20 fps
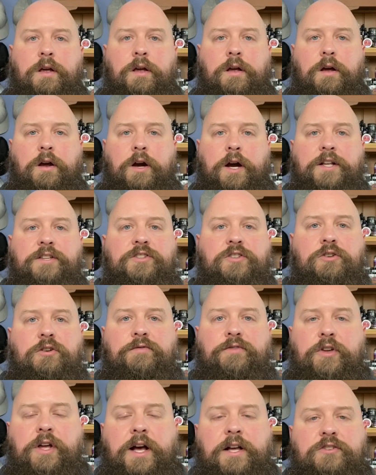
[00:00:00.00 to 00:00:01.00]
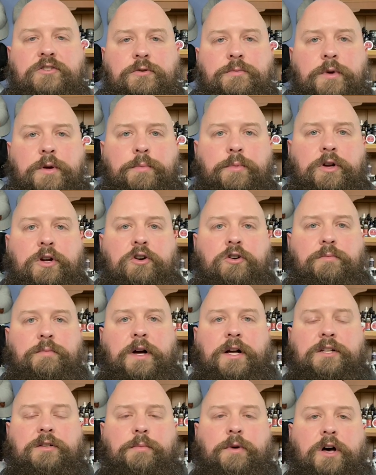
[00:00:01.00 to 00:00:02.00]
Alright, so if you guys remember going
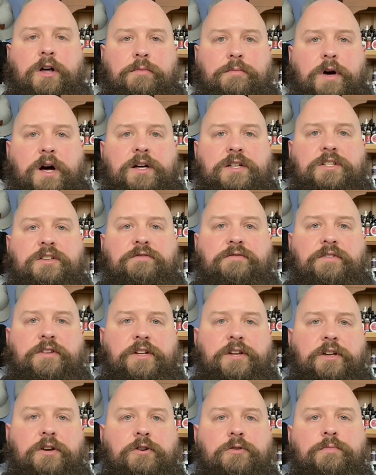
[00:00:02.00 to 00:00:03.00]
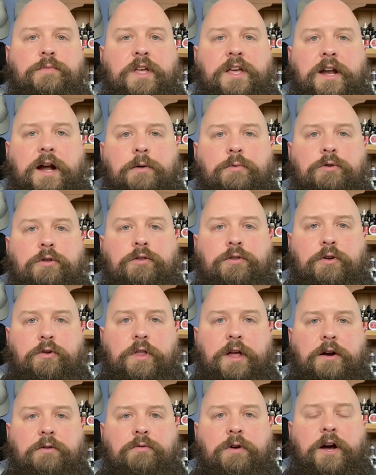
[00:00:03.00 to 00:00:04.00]
back to my unboxing video, and I will throw
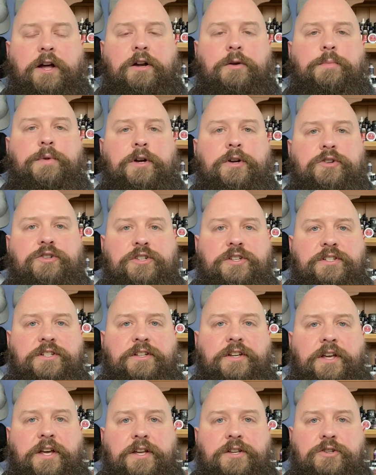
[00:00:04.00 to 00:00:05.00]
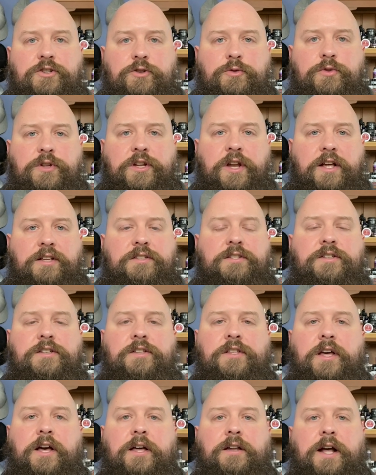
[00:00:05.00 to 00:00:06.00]
that right up here just in case you did not see
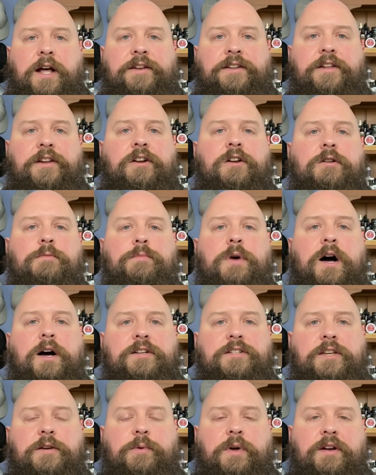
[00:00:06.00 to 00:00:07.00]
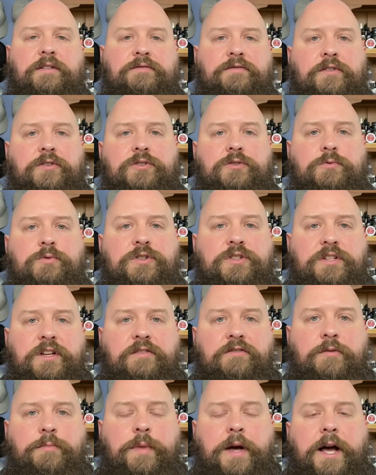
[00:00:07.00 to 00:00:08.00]
that. I did an unboxing when I first
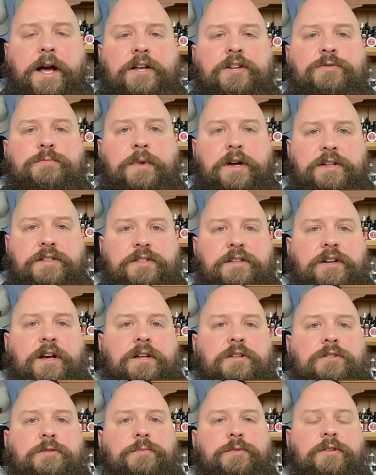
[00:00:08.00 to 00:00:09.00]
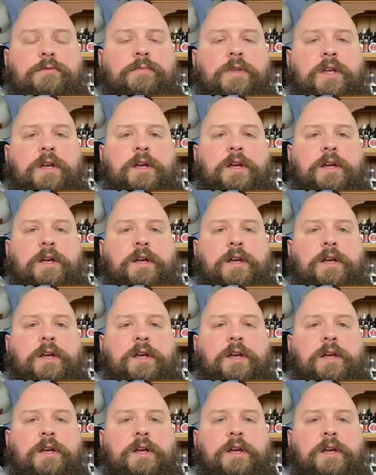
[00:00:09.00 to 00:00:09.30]
received the package Mike sent out to me.